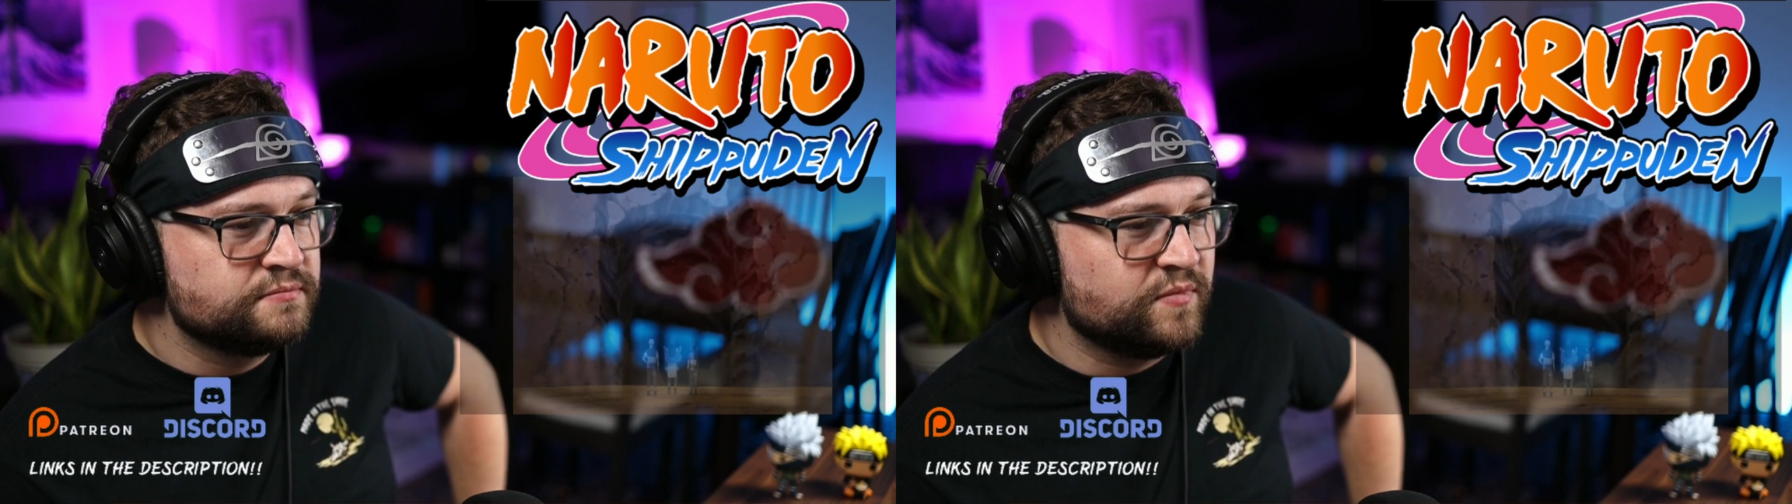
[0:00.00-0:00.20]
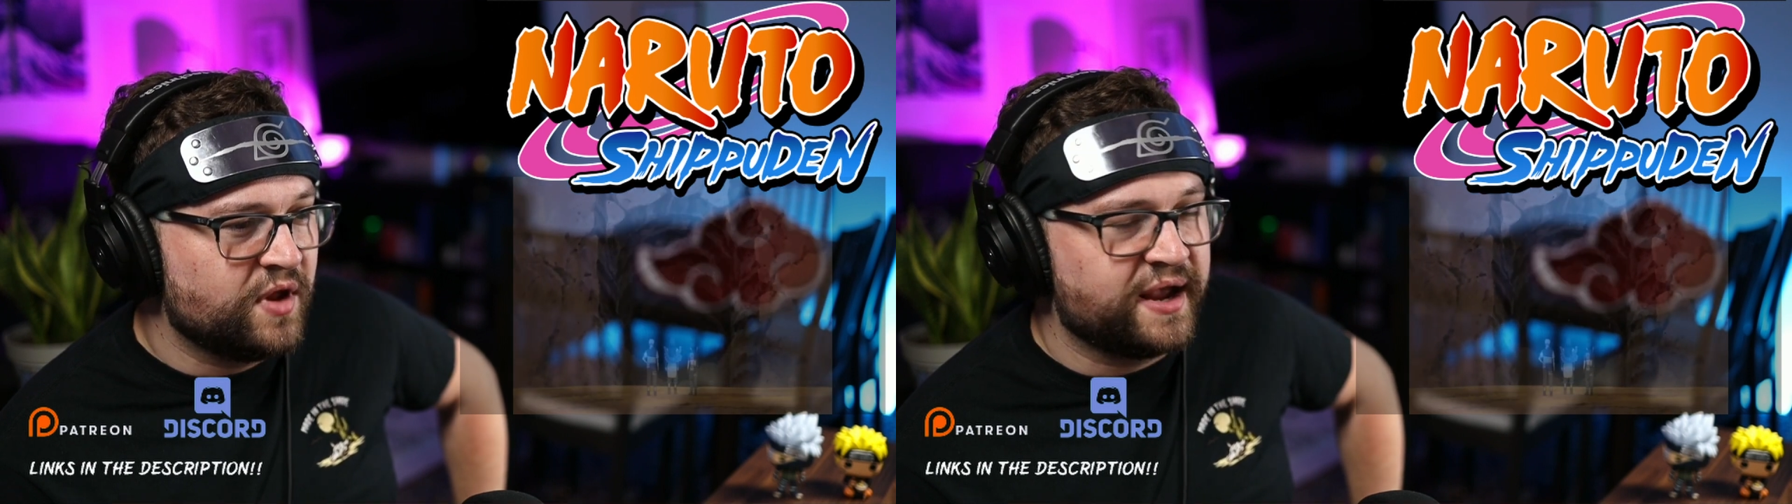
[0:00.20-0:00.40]

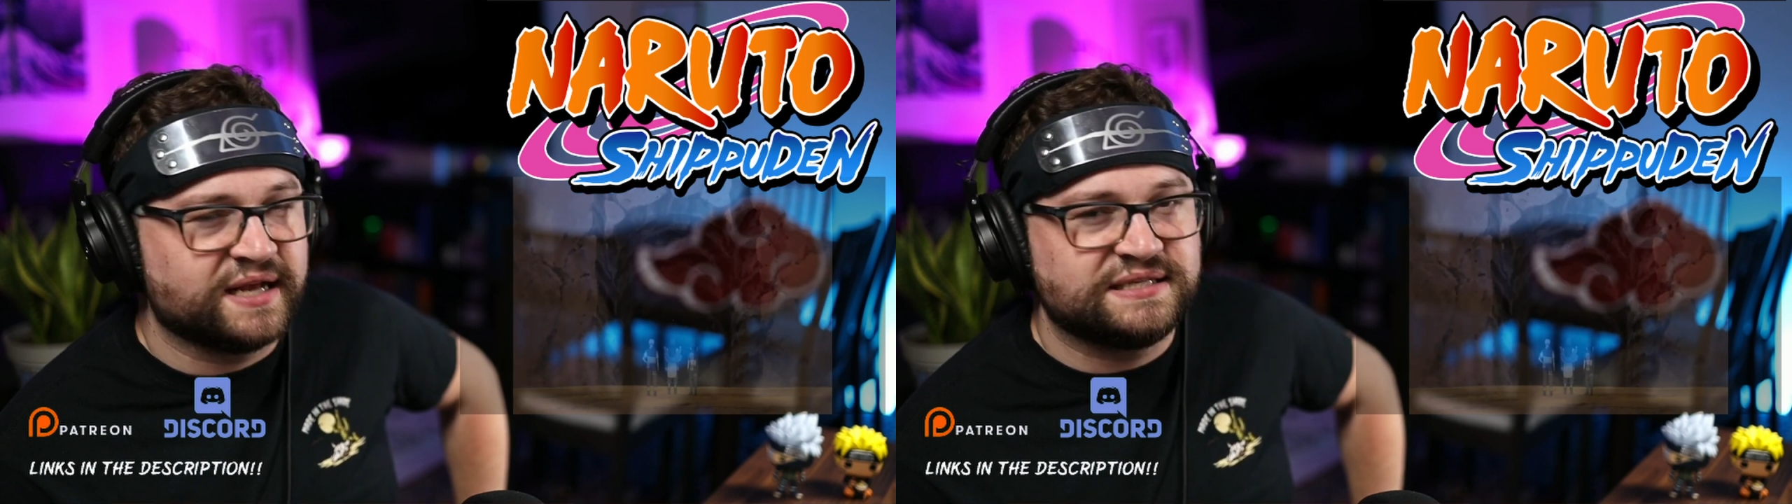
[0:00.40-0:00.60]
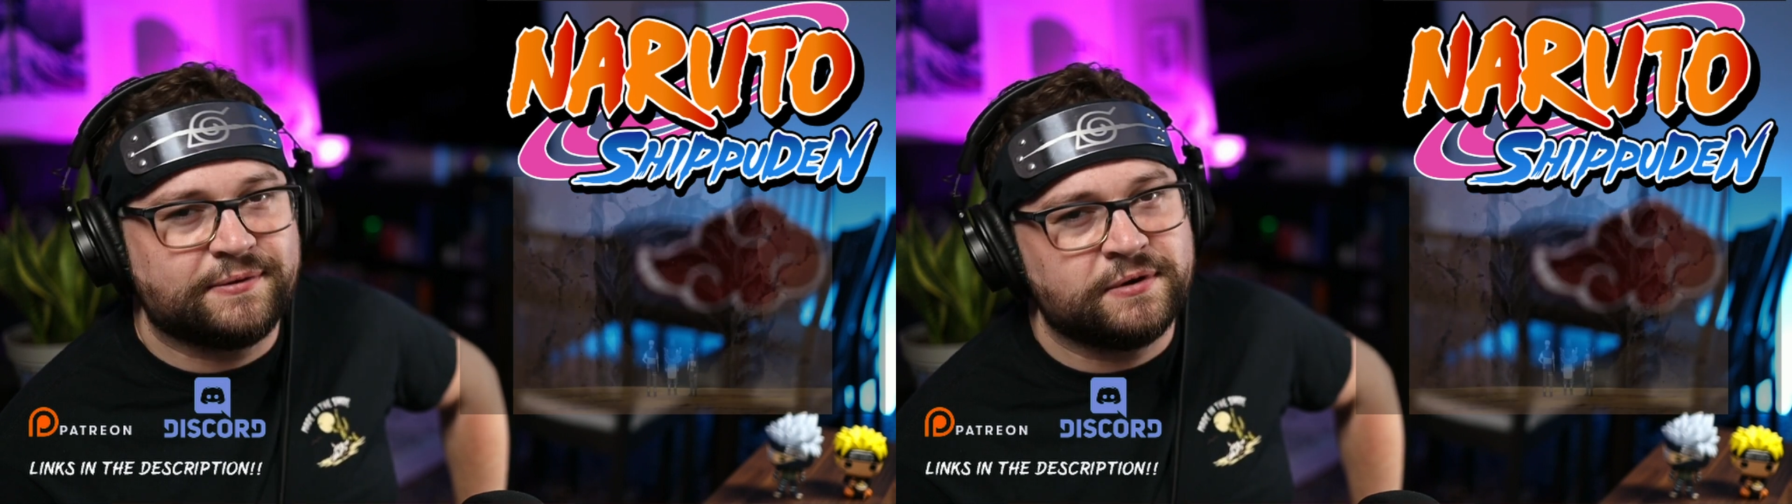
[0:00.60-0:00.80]
Yeah, I
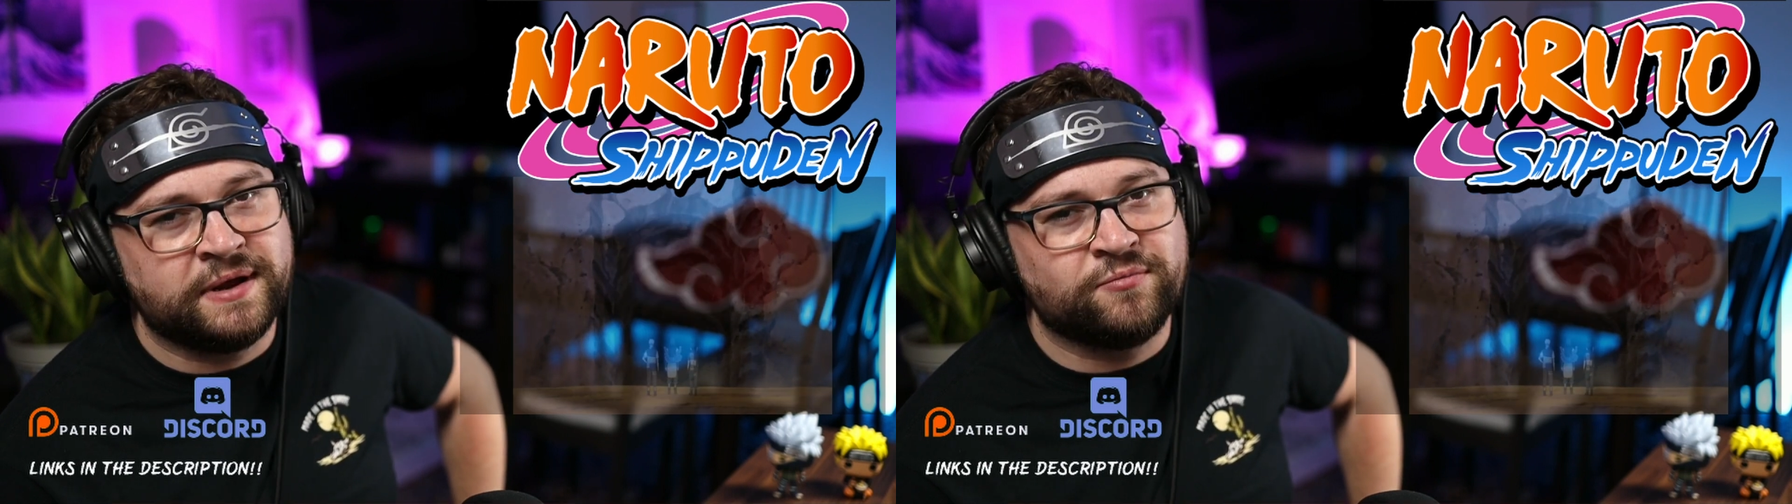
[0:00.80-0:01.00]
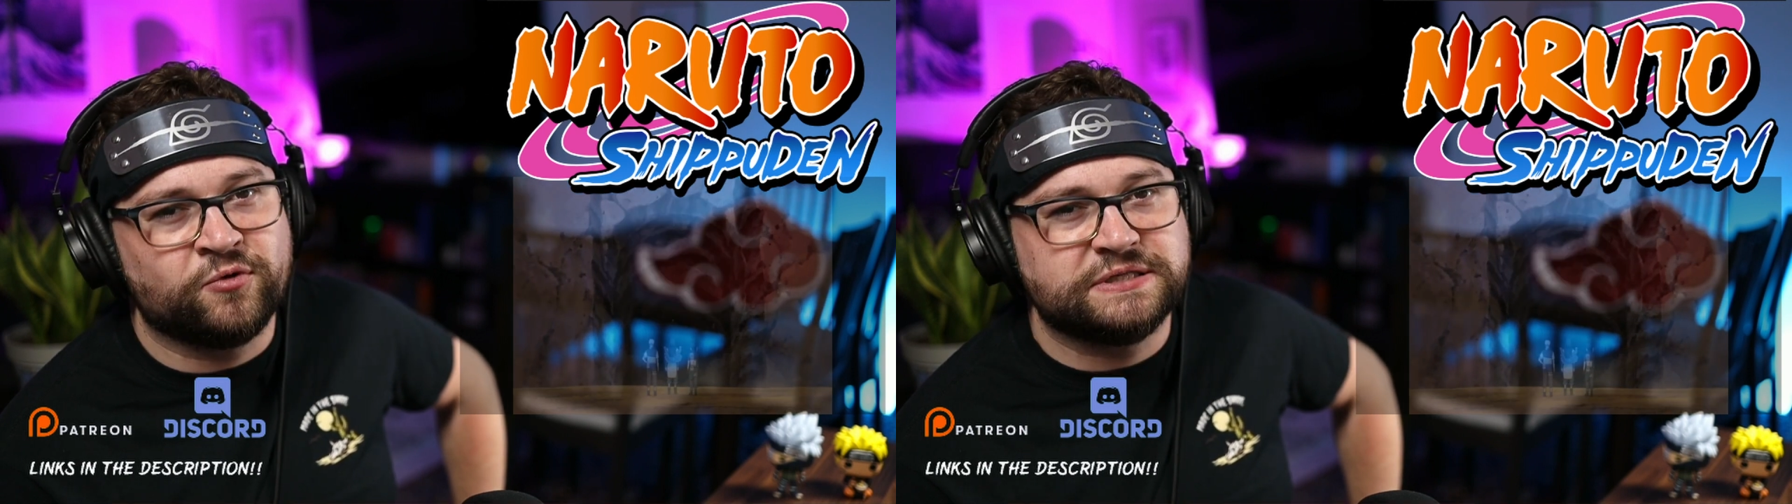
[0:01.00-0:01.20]
guess that would have
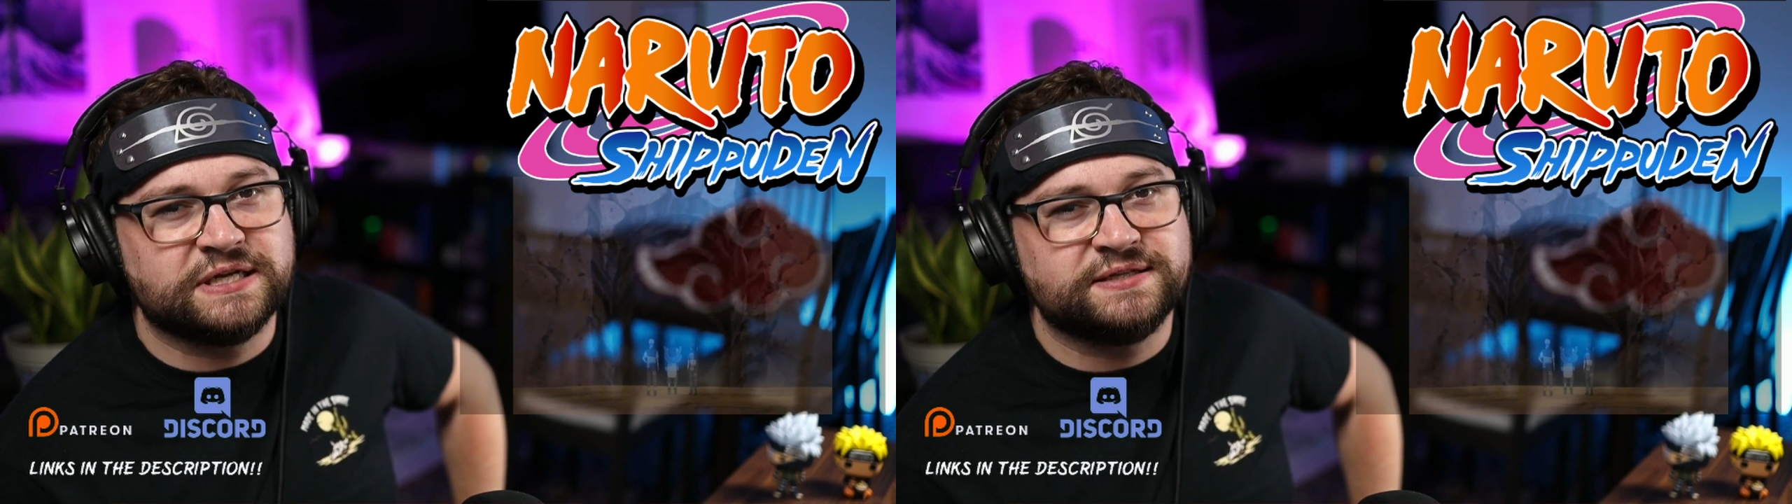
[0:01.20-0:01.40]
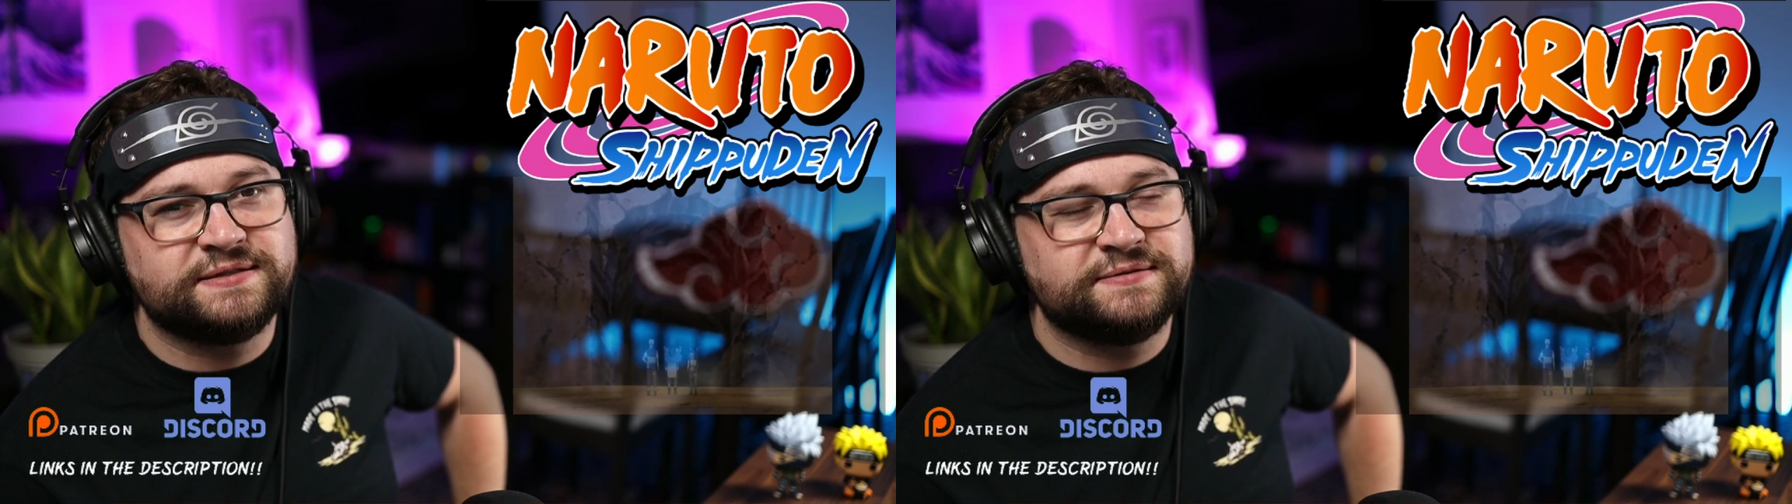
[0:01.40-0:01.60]
made more sense.